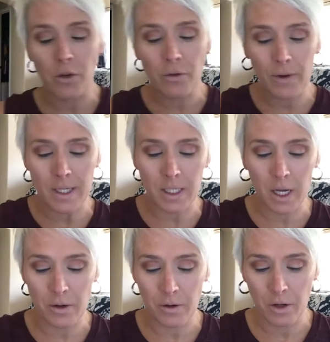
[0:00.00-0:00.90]
you find a
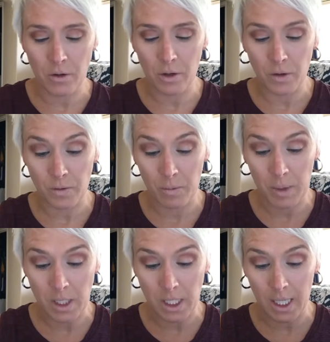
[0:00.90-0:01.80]
color that you can use for
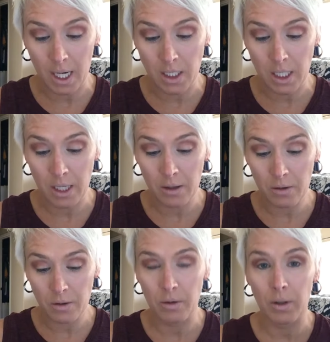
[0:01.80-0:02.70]
blush and
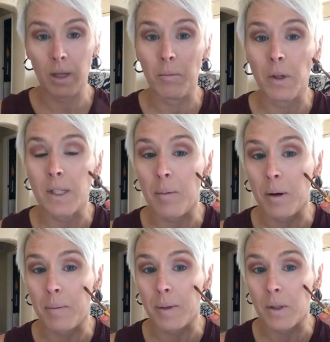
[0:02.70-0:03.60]
eyeshadow, you can
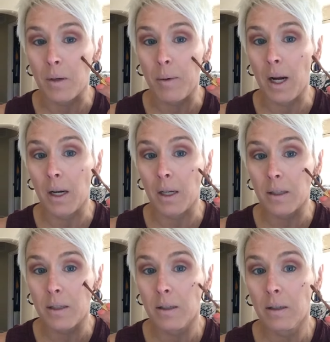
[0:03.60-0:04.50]
multi-purpose your
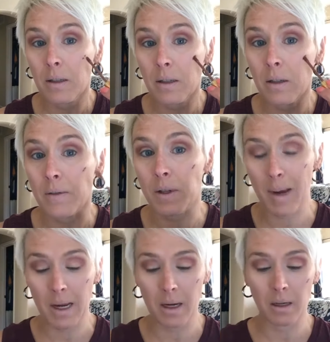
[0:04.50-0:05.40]
product. You don't have to
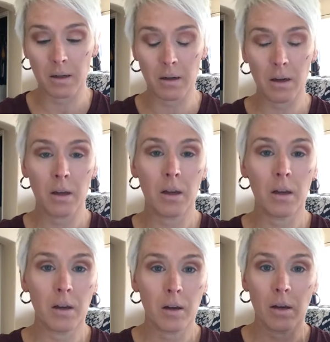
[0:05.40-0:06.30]
buy
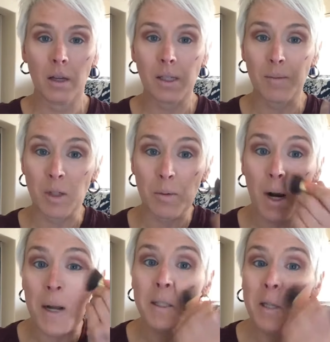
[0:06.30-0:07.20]
as much
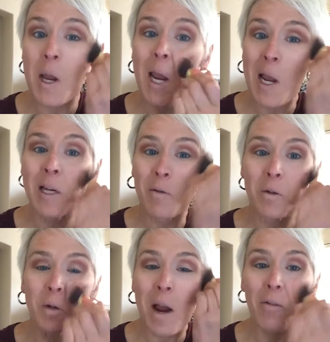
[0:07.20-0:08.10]
product. And if you
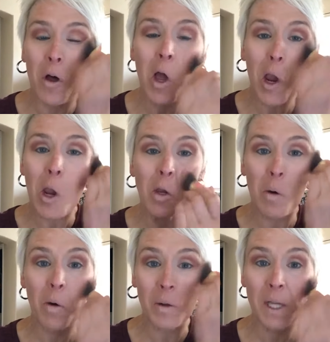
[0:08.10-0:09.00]
travel,
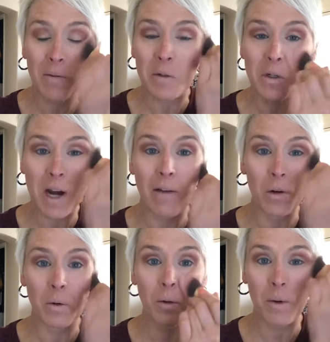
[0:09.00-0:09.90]
you only have to
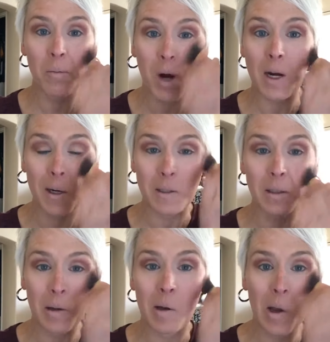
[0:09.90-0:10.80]
travel with one product,
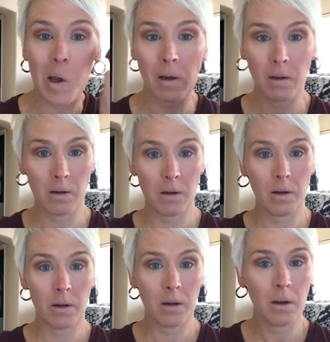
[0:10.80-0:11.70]

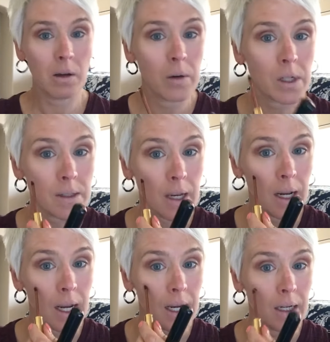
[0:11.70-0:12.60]
which is kind
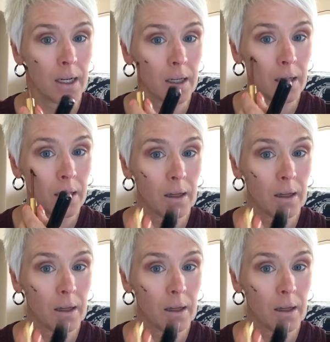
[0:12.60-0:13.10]
of handy.